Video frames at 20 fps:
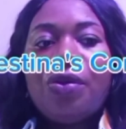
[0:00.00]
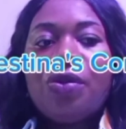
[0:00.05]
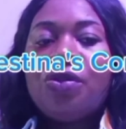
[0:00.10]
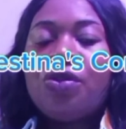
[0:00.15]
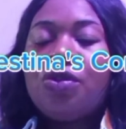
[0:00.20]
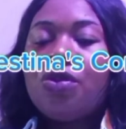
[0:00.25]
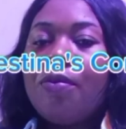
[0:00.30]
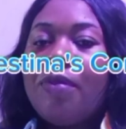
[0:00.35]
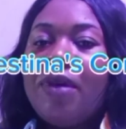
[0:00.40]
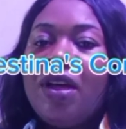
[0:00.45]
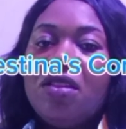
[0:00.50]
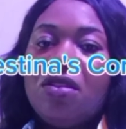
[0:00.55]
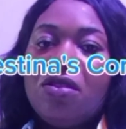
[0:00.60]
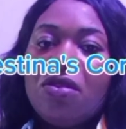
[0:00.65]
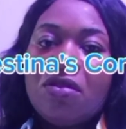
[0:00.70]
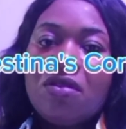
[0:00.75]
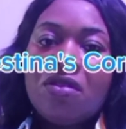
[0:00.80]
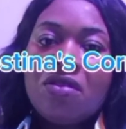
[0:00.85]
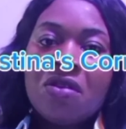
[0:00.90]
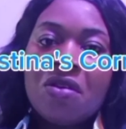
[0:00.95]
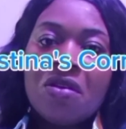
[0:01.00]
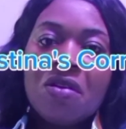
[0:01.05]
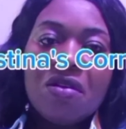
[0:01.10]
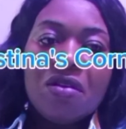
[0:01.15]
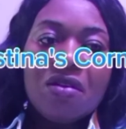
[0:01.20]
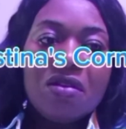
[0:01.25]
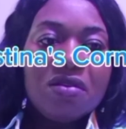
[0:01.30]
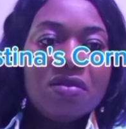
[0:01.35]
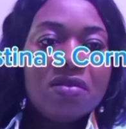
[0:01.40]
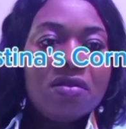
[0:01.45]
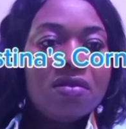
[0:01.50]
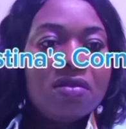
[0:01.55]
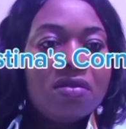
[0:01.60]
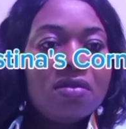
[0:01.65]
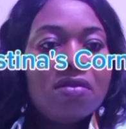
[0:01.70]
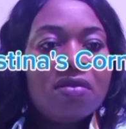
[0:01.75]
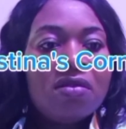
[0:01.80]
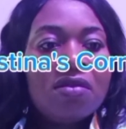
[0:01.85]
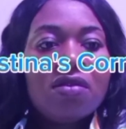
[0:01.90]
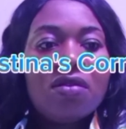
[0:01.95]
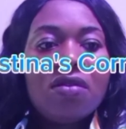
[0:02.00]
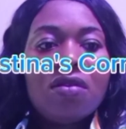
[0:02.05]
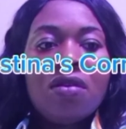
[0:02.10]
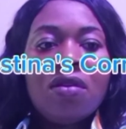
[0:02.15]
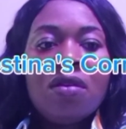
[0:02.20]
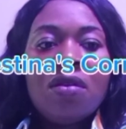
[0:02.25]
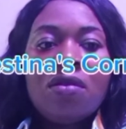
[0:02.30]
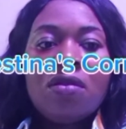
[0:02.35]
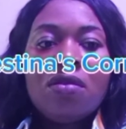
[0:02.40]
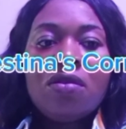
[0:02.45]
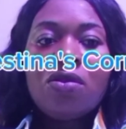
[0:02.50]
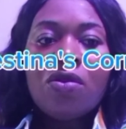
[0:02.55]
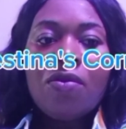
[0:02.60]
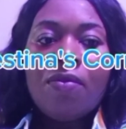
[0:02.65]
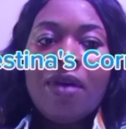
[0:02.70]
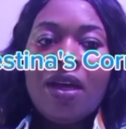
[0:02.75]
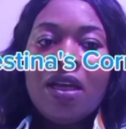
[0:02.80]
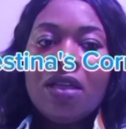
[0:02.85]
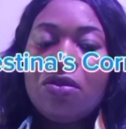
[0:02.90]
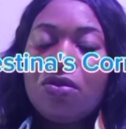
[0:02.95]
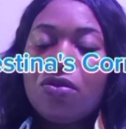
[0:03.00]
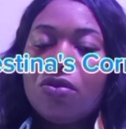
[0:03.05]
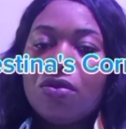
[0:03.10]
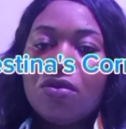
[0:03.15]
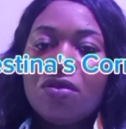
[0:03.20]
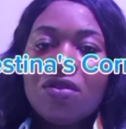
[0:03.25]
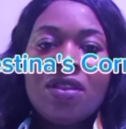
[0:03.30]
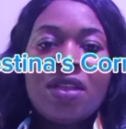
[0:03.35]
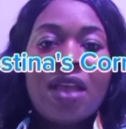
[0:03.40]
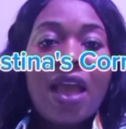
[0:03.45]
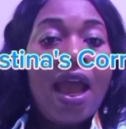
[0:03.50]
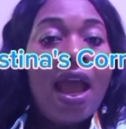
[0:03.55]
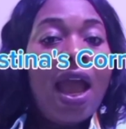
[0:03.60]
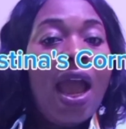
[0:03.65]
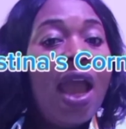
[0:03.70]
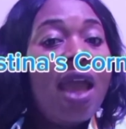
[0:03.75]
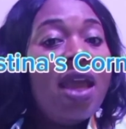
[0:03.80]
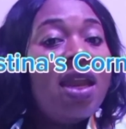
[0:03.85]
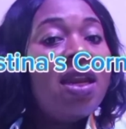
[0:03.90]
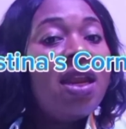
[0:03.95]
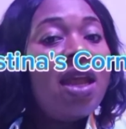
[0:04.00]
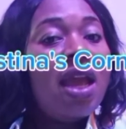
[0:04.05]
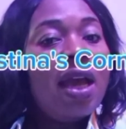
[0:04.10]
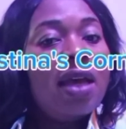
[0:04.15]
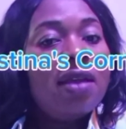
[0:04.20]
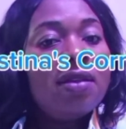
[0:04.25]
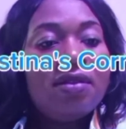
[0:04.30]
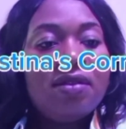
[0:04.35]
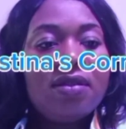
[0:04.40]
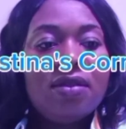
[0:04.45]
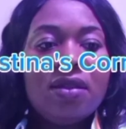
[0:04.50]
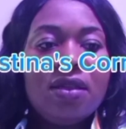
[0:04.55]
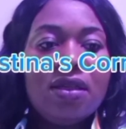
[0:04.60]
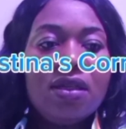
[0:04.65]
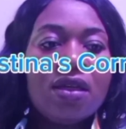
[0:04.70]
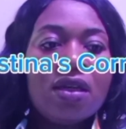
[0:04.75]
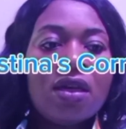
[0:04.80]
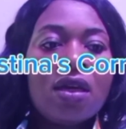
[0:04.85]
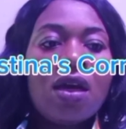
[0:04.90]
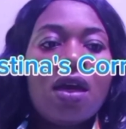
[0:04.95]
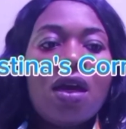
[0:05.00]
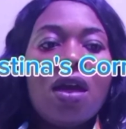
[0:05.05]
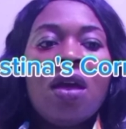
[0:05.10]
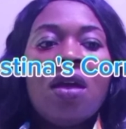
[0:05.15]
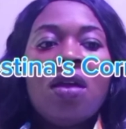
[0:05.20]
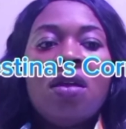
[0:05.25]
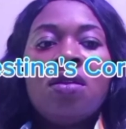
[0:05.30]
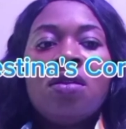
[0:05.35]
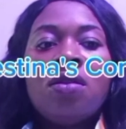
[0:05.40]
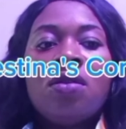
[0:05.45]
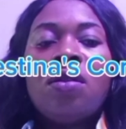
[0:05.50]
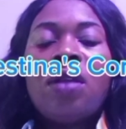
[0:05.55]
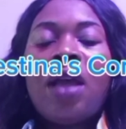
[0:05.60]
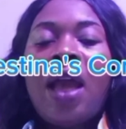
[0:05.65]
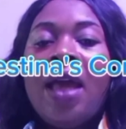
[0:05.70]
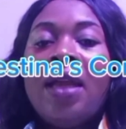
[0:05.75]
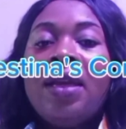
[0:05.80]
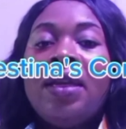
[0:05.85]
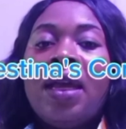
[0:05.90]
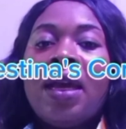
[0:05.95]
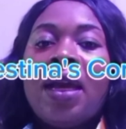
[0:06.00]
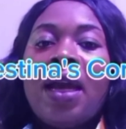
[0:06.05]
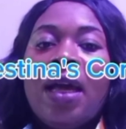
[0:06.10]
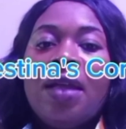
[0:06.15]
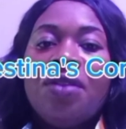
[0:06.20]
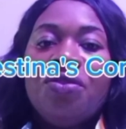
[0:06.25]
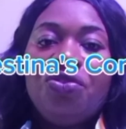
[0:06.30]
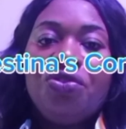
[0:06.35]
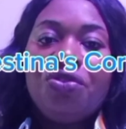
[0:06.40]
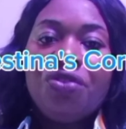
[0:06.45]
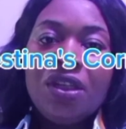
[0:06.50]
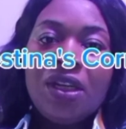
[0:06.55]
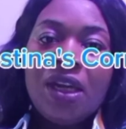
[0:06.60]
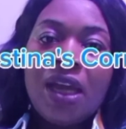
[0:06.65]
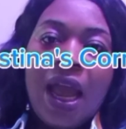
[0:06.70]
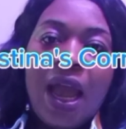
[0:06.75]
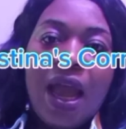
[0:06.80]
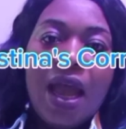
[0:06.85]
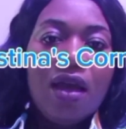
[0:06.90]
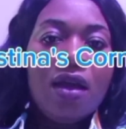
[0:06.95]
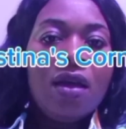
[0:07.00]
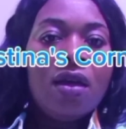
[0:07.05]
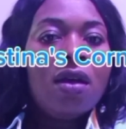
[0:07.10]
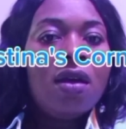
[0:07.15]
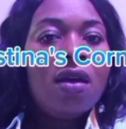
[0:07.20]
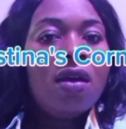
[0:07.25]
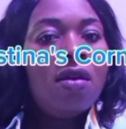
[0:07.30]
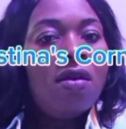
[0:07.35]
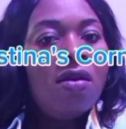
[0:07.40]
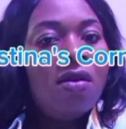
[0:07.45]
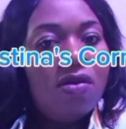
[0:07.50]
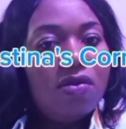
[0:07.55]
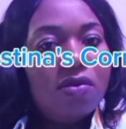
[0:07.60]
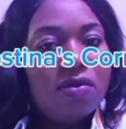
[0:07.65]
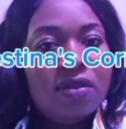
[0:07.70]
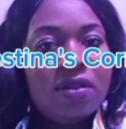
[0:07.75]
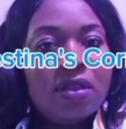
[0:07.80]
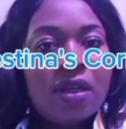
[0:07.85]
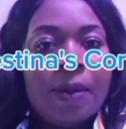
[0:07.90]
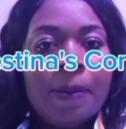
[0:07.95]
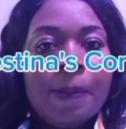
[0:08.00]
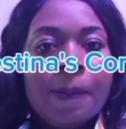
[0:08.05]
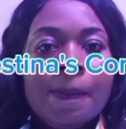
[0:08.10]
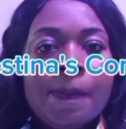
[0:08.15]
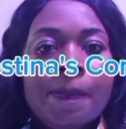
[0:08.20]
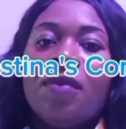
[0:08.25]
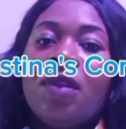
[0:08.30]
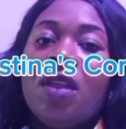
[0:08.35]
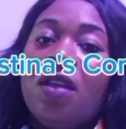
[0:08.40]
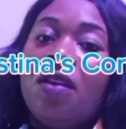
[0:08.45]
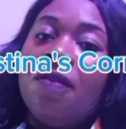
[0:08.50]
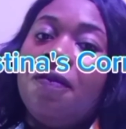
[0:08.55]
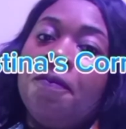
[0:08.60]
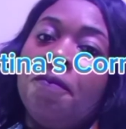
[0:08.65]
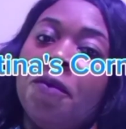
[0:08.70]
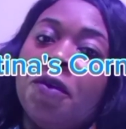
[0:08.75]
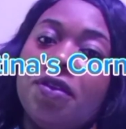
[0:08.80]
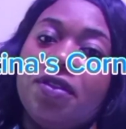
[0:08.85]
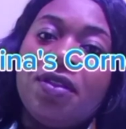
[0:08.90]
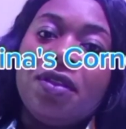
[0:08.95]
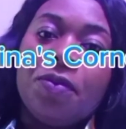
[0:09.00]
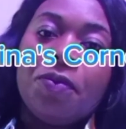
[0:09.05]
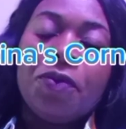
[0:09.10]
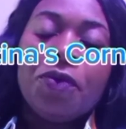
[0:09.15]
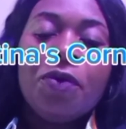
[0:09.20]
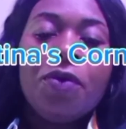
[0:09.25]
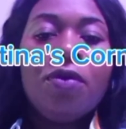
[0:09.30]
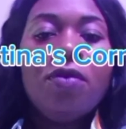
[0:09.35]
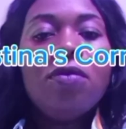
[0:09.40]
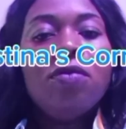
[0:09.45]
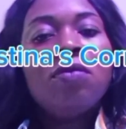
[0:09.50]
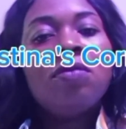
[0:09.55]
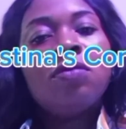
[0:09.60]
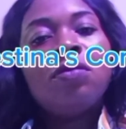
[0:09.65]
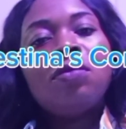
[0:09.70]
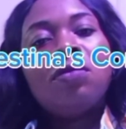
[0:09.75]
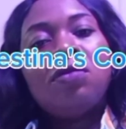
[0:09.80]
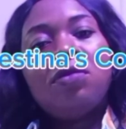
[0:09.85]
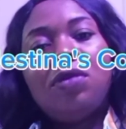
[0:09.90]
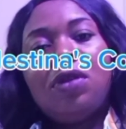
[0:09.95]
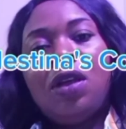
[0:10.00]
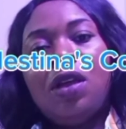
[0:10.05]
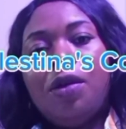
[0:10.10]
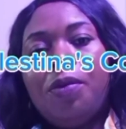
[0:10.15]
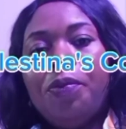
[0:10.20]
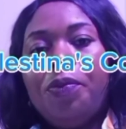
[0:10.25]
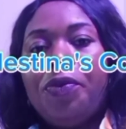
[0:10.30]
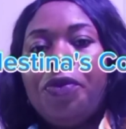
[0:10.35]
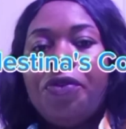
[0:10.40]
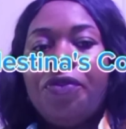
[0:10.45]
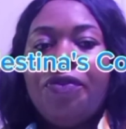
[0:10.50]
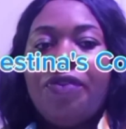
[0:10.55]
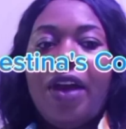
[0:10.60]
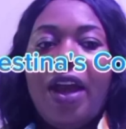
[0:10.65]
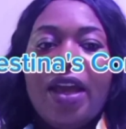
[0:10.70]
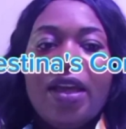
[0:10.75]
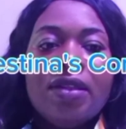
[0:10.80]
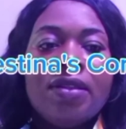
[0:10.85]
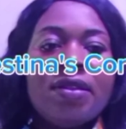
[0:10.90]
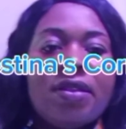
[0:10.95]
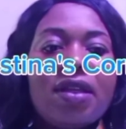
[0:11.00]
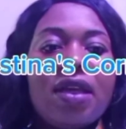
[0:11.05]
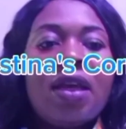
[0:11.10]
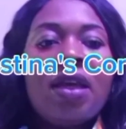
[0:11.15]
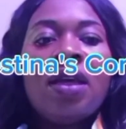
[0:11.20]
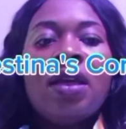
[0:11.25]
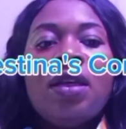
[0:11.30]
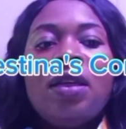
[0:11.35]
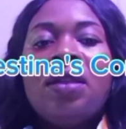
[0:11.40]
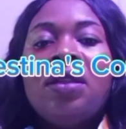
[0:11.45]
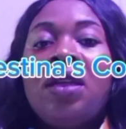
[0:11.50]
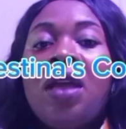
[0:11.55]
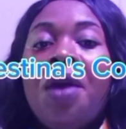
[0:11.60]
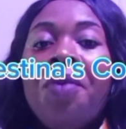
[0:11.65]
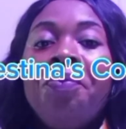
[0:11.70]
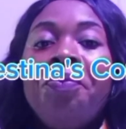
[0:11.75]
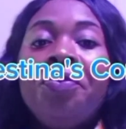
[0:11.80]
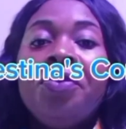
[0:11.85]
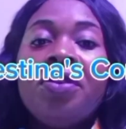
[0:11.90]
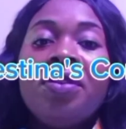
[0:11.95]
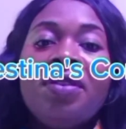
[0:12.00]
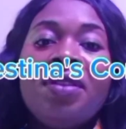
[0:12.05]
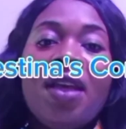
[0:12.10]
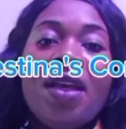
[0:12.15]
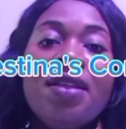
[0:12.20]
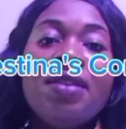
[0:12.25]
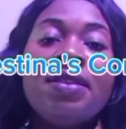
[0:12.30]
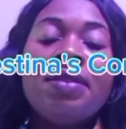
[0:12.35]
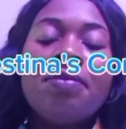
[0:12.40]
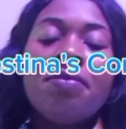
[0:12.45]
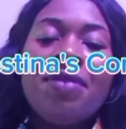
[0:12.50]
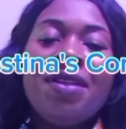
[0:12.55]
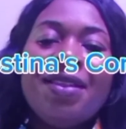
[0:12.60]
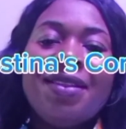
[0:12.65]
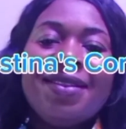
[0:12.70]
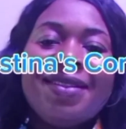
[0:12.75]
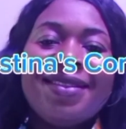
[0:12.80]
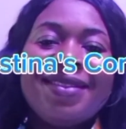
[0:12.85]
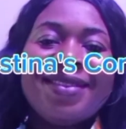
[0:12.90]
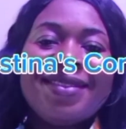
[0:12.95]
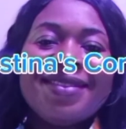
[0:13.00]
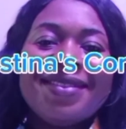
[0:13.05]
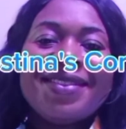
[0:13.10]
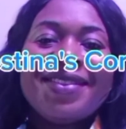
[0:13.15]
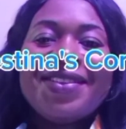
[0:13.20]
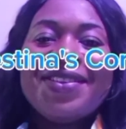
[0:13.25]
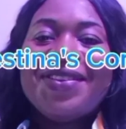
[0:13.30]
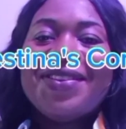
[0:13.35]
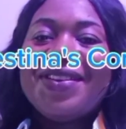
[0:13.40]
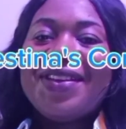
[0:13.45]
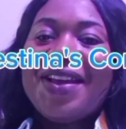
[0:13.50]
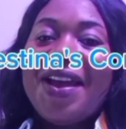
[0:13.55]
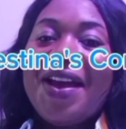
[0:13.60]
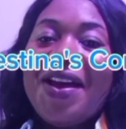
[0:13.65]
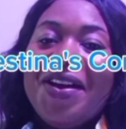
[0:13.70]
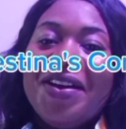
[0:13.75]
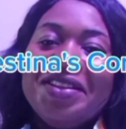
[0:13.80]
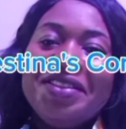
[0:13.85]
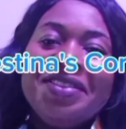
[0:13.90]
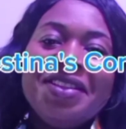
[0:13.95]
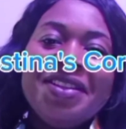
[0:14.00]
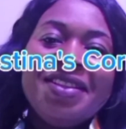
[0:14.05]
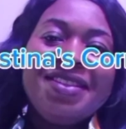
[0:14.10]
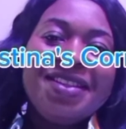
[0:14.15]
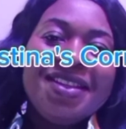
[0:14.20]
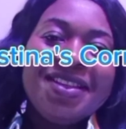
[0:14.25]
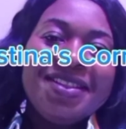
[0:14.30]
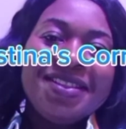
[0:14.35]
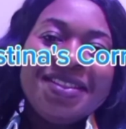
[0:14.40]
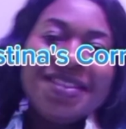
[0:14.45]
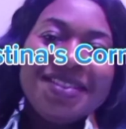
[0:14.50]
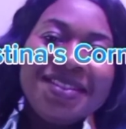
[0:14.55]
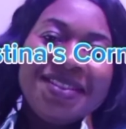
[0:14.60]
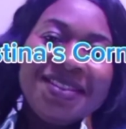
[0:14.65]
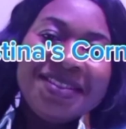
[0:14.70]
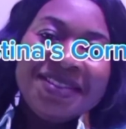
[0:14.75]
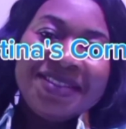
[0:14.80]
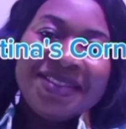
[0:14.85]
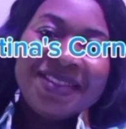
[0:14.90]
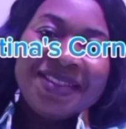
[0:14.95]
tomato sauce. Tomatoes, they are highly acidic and they can trigger ulcer. If possible, improvise. Then processed meats, our sausages.